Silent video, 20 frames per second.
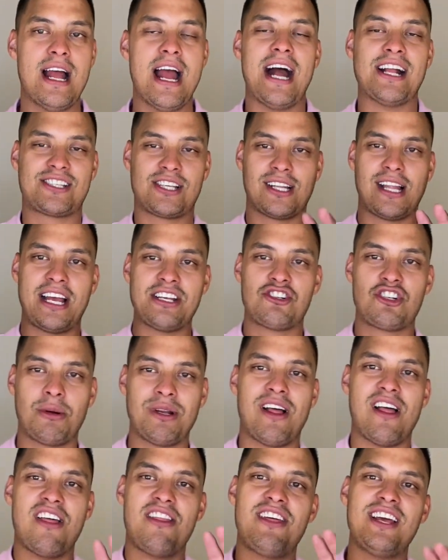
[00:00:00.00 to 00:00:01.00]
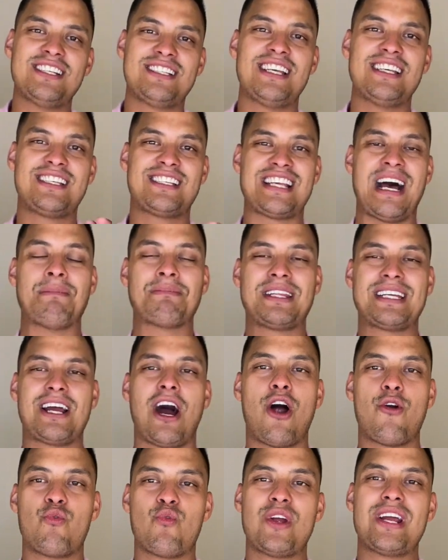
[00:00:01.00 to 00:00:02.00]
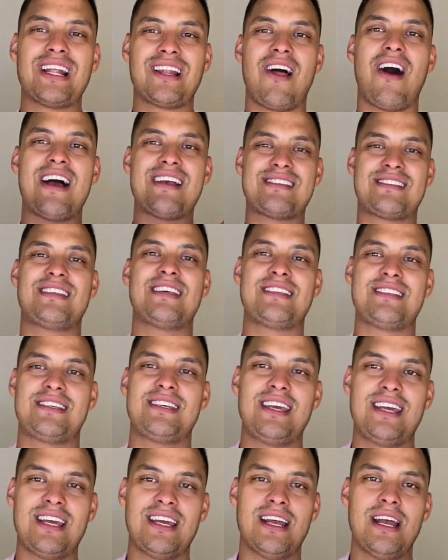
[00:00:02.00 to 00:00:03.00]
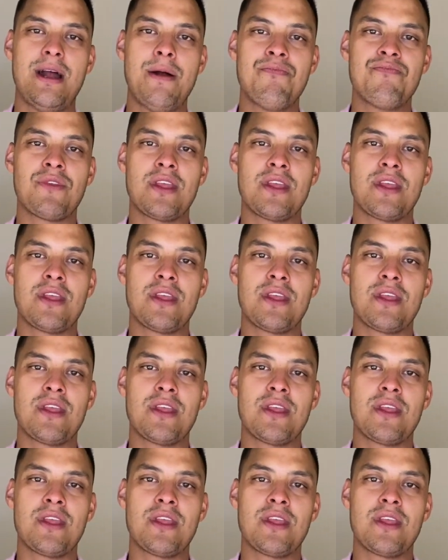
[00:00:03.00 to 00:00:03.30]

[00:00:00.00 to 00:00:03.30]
And so, ladies and gentlemen, this is something I realized this year,